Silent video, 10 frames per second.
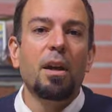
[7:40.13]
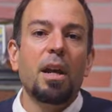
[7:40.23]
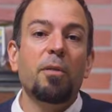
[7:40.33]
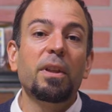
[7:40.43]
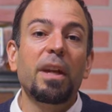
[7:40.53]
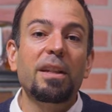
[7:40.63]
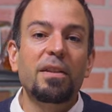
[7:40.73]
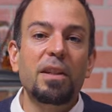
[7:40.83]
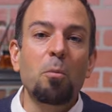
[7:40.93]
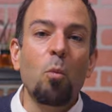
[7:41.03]
If you'd like to
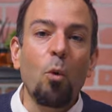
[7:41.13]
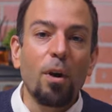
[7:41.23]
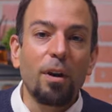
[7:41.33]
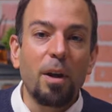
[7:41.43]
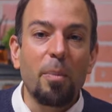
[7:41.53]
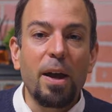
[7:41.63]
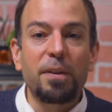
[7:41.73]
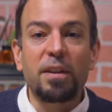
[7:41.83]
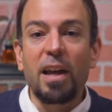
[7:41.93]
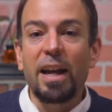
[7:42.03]
see more about
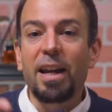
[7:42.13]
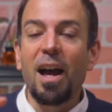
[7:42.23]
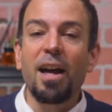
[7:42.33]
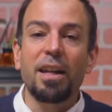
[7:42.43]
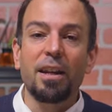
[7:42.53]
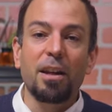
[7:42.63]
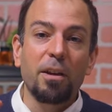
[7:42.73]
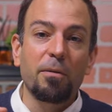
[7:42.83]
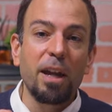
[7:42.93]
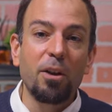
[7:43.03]
this iconic
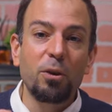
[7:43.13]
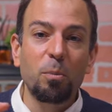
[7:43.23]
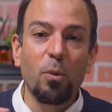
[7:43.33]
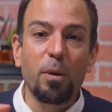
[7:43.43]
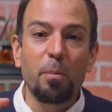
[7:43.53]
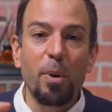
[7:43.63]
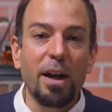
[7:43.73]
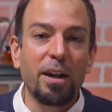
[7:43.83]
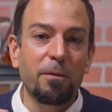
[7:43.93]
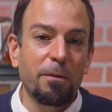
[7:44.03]
Kaweco Sport
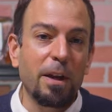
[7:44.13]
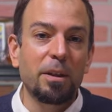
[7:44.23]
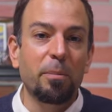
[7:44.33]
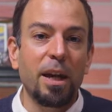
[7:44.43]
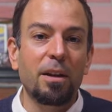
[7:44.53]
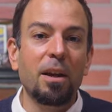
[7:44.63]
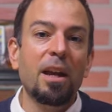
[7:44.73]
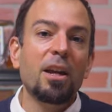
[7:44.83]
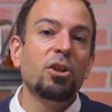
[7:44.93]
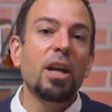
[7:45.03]
pocket fountain pen,
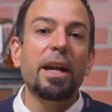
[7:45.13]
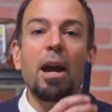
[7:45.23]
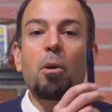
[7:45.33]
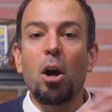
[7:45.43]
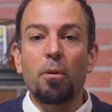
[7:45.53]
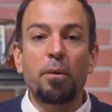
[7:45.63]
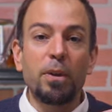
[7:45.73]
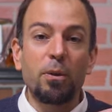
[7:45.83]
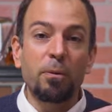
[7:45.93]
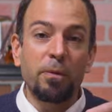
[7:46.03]
check out our
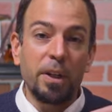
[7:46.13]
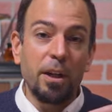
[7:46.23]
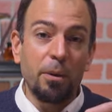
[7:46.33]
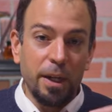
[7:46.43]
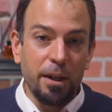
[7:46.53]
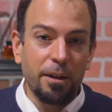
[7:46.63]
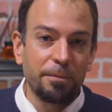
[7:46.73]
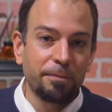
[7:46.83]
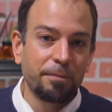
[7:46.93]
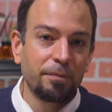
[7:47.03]
review video here.
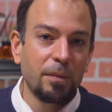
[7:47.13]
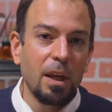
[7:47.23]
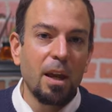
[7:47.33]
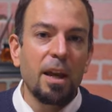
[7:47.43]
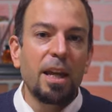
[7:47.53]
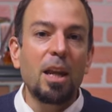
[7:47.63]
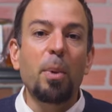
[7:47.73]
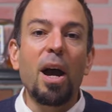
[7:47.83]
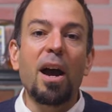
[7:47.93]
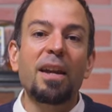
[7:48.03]
Get a
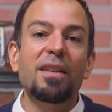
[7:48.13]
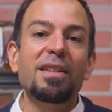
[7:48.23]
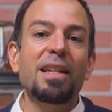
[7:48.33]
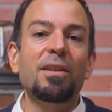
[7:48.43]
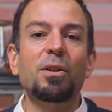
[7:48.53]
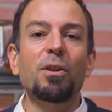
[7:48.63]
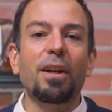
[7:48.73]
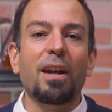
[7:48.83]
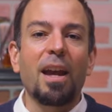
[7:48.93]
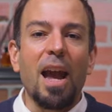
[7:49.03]
behind-the-scenes
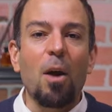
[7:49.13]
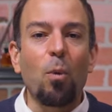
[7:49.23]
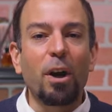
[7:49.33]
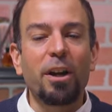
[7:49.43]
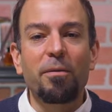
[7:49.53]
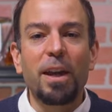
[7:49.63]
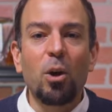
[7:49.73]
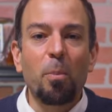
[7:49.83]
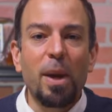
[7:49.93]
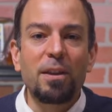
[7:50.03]
look at where
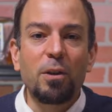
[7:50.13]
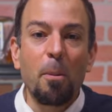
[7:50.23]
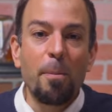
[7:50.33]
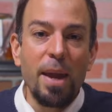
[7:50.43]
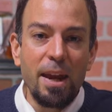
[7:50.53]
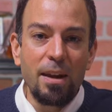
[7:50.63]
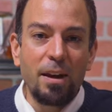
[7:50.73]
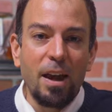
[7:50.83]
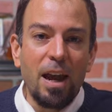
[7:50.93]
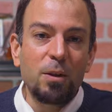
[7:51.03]
Kaweco pens are made,
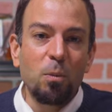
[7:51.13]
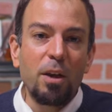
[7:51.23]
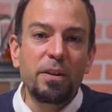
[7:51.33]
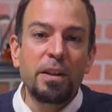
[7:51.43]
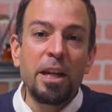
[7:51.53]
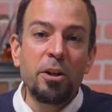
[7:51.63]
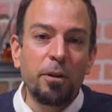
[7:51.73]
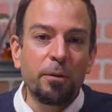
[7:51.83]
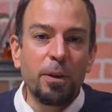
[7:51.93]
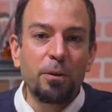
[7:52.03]
as well as an
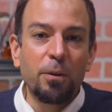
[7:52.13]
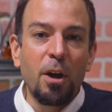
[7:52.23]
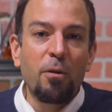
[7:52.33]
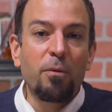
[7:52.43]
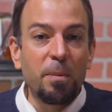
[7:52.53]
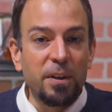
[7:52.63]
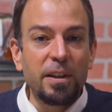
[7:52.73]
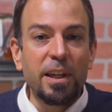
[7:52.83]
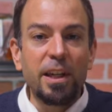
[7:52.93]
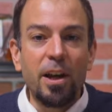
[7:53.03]
interview from the
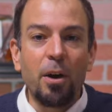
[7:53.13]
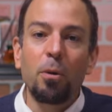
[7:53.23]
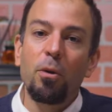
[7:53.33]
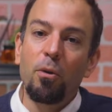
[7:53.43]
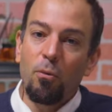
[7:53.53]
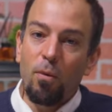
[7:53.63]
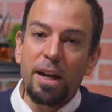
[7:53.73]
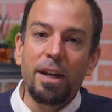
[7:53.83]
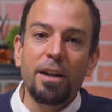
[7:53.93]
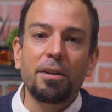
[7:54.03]
C E O
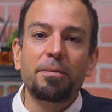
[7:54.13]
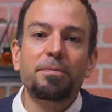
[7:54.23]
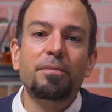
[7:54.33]
right here.